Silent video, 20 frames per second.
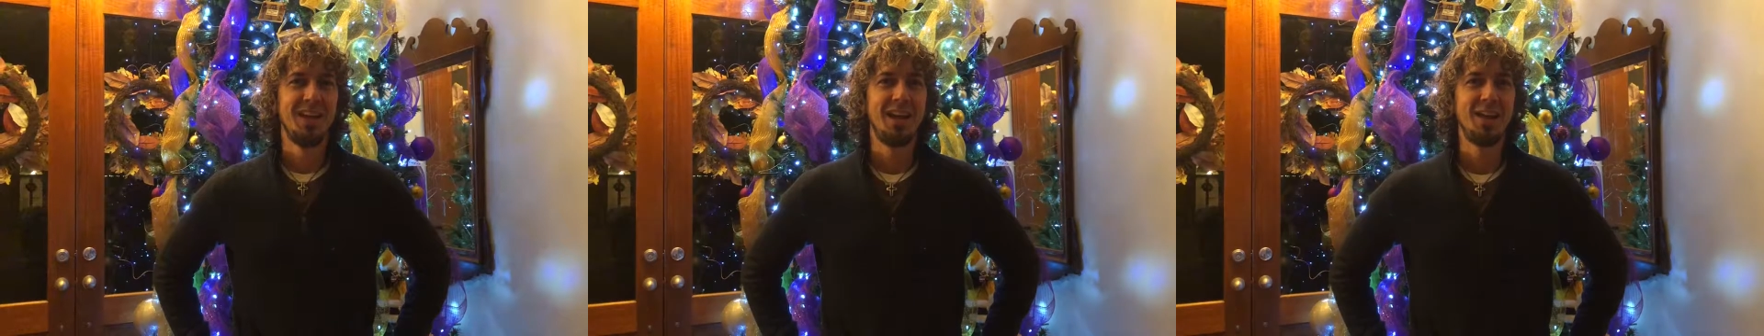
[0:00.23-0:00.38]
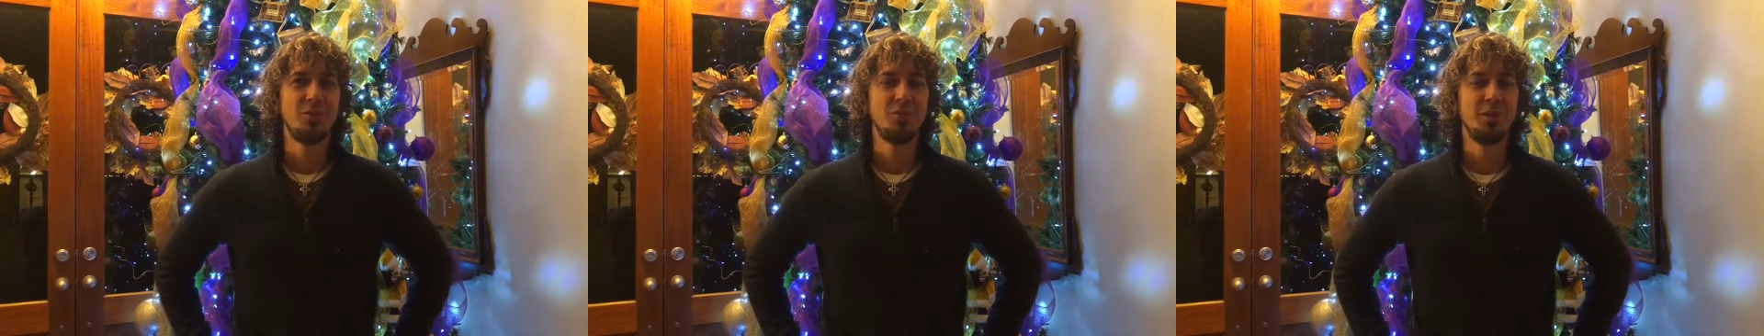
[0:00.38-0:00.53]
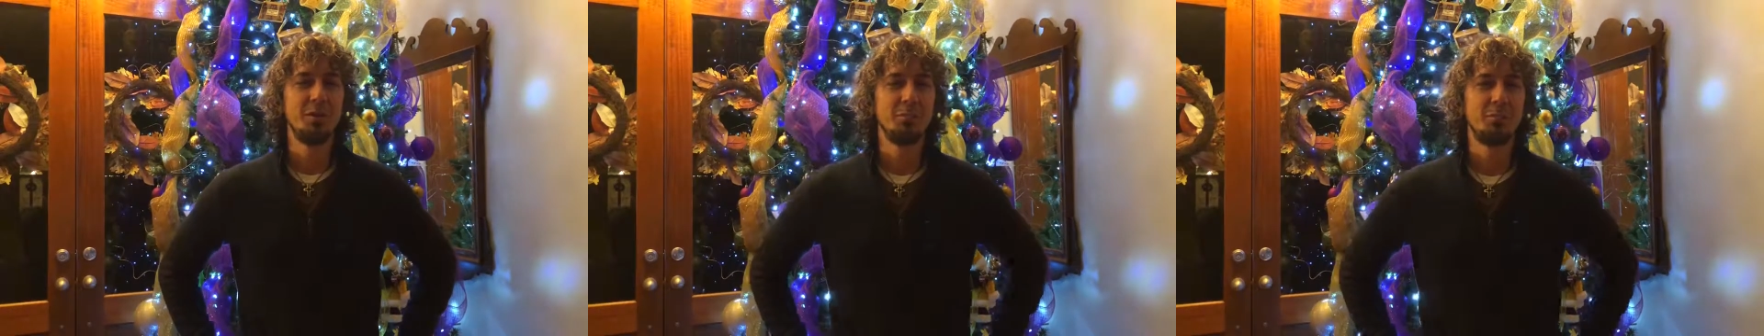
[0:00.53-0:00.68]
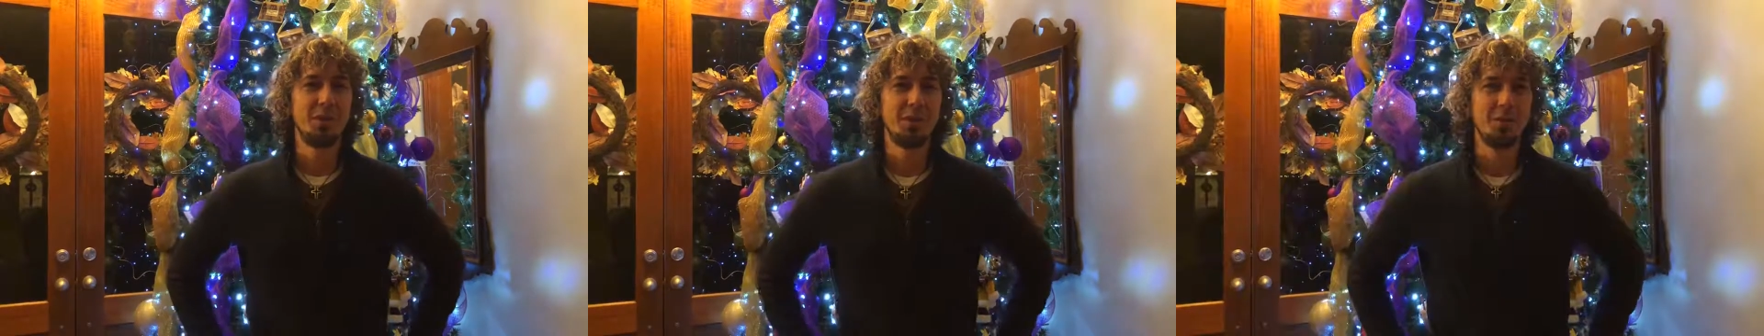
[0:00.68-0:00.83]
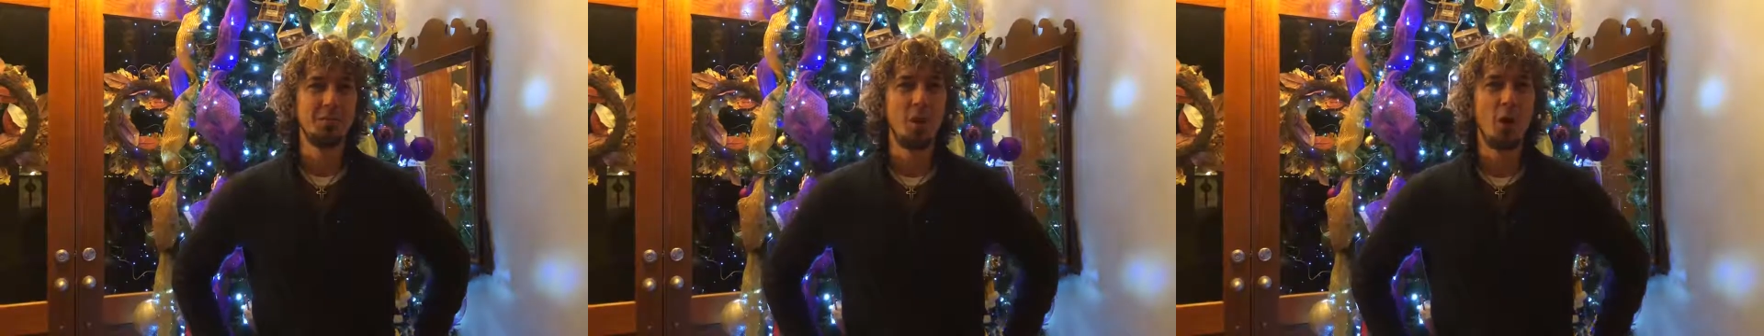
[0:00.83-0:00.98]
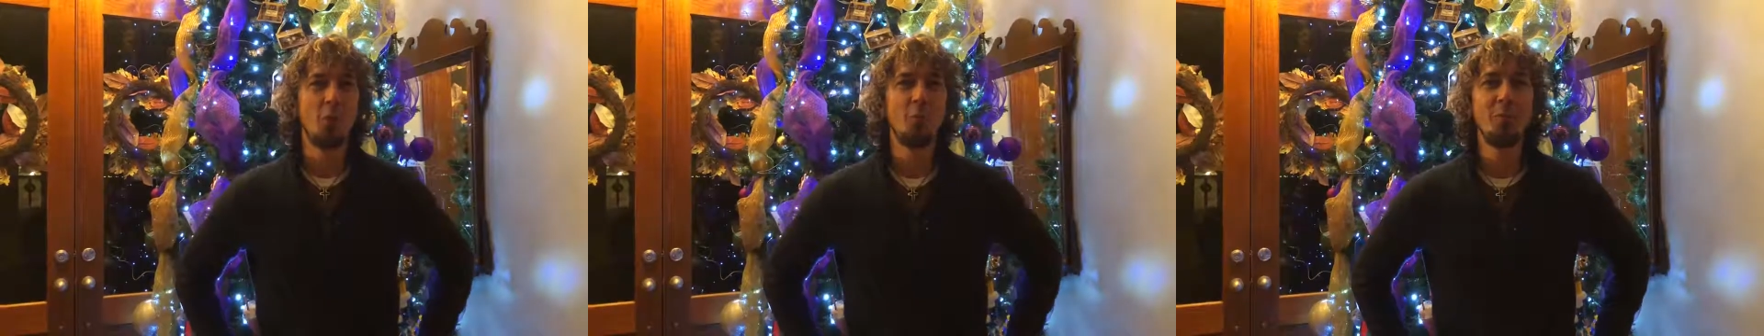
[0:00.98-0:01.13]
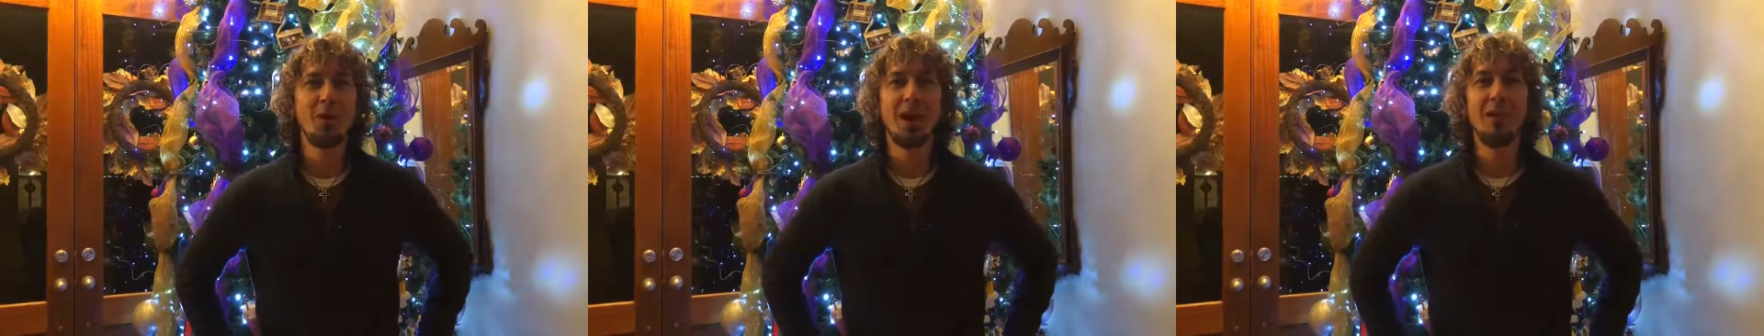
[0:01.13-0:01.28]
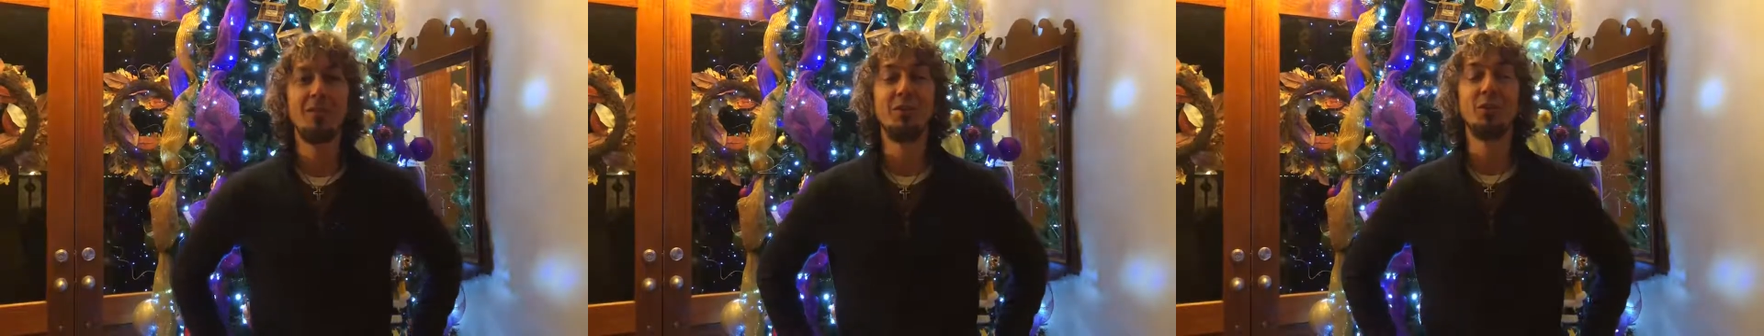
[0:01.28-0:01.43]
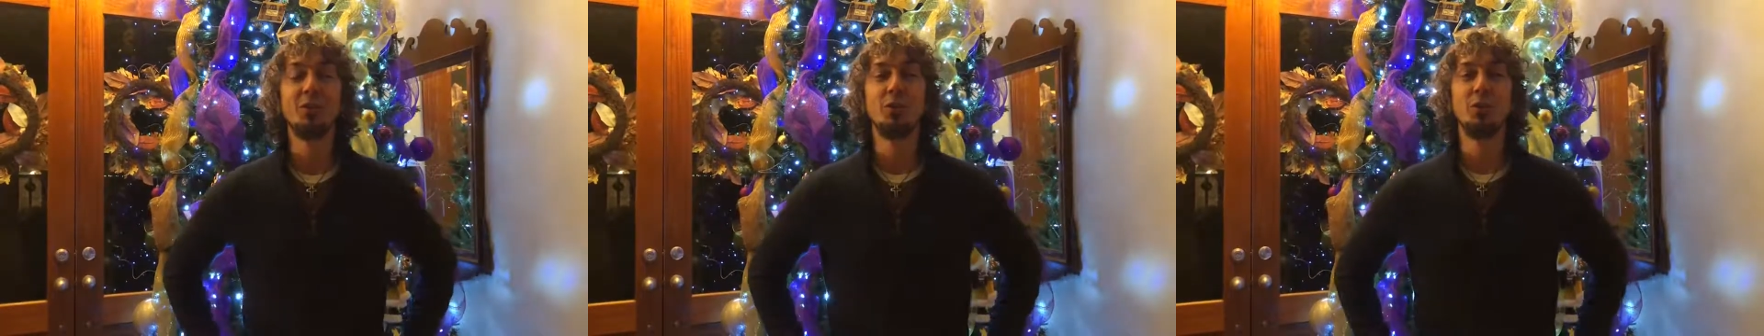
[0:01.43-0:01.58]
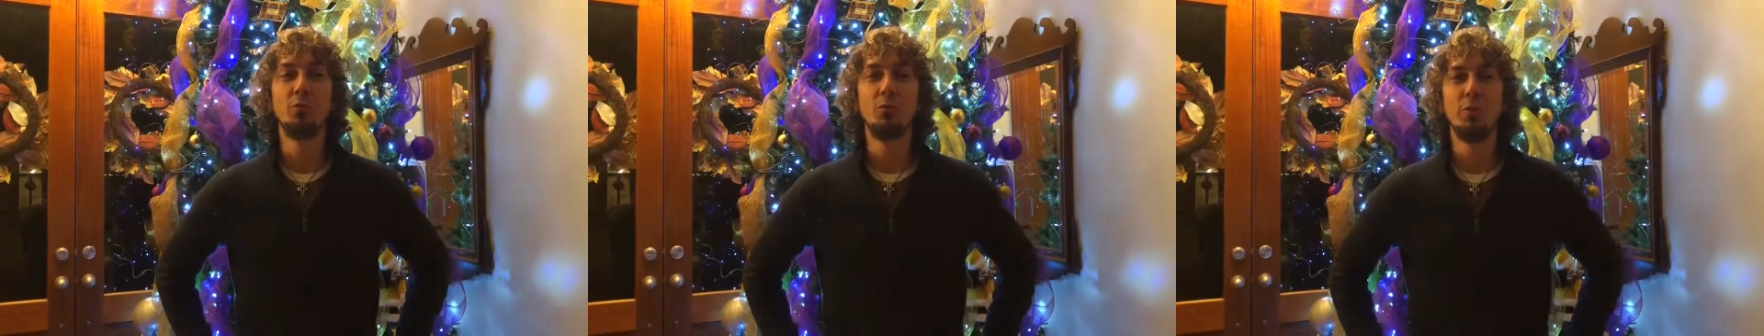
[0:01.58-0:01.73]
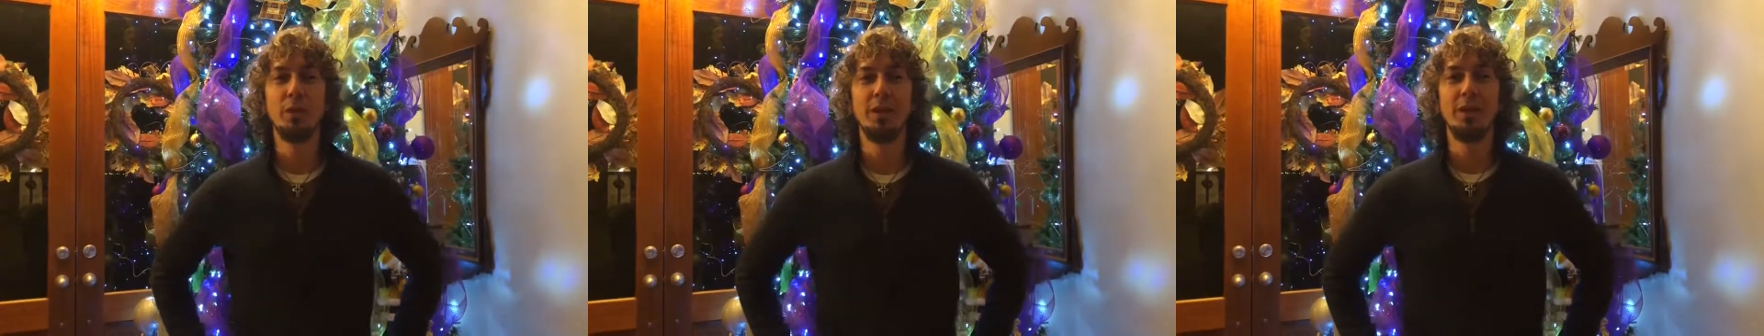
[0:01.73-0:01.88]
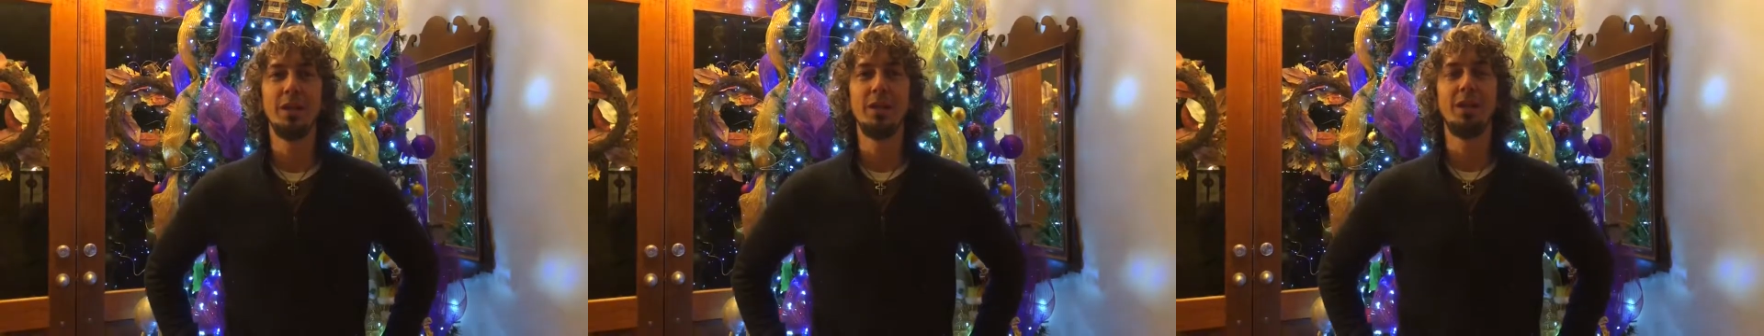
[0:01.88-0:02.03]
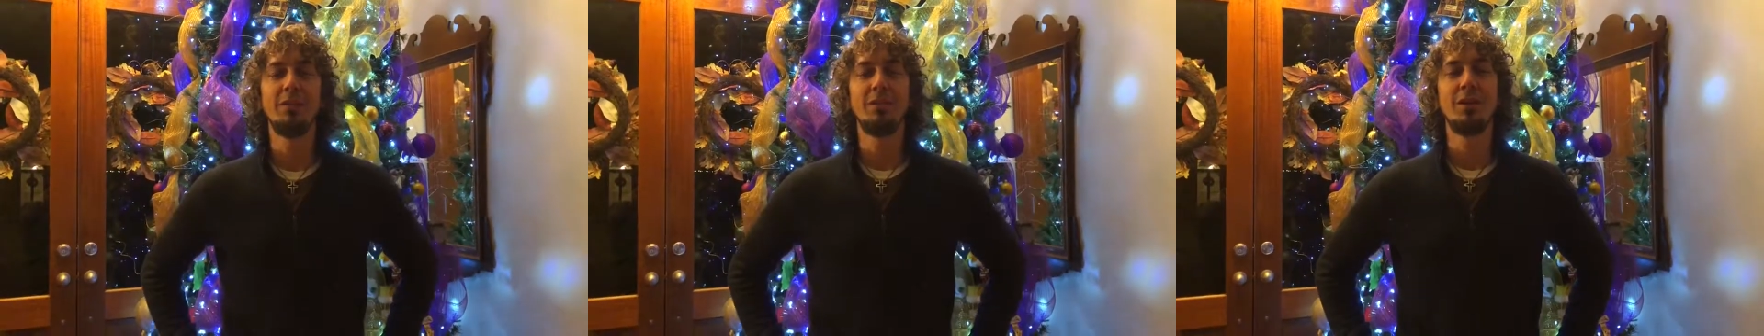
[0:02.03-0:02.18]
Hey, Dream Team, hope you're having a good week.